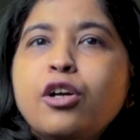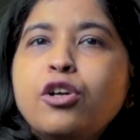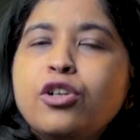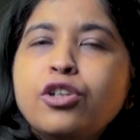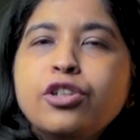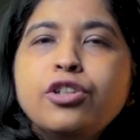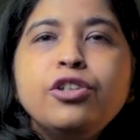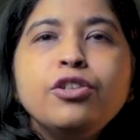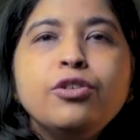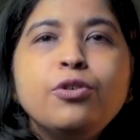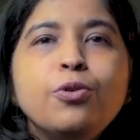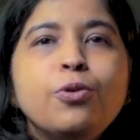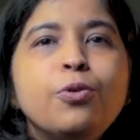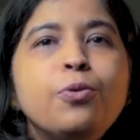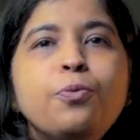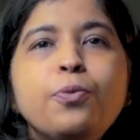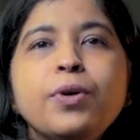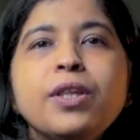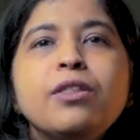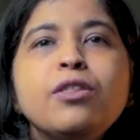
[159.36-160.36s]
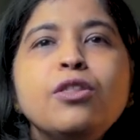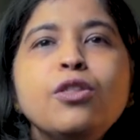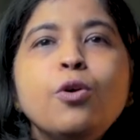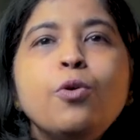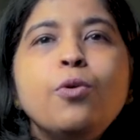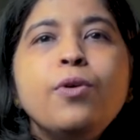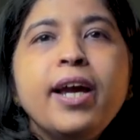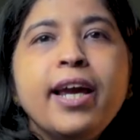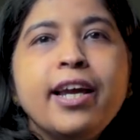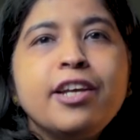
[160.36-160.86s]
good to go with
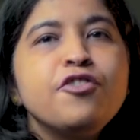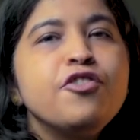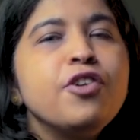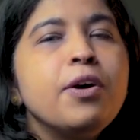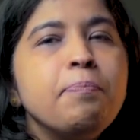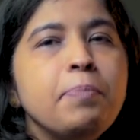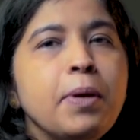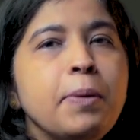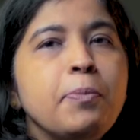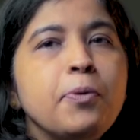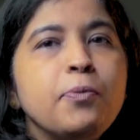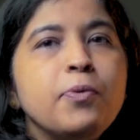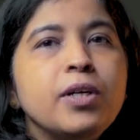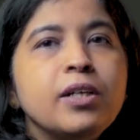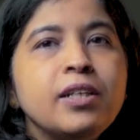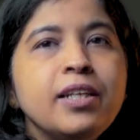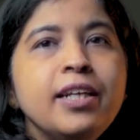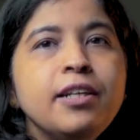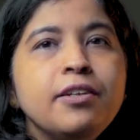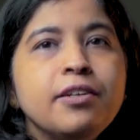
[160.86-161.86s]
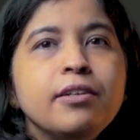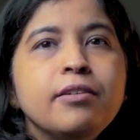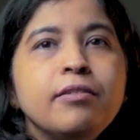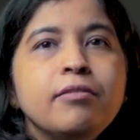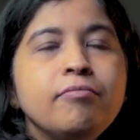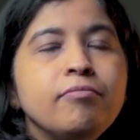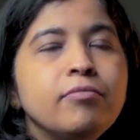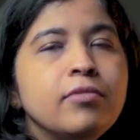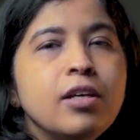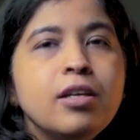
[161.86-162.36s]
no extra paperwork needed.
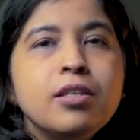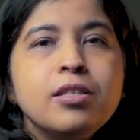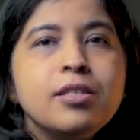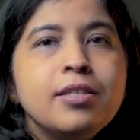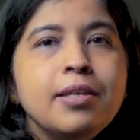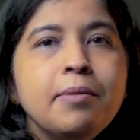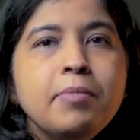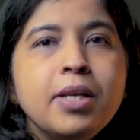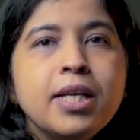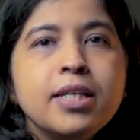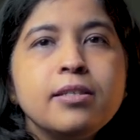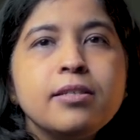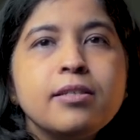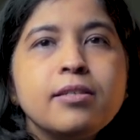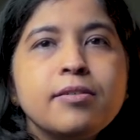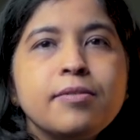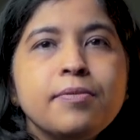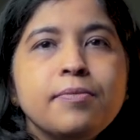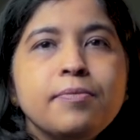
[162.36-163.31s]
It's seamless.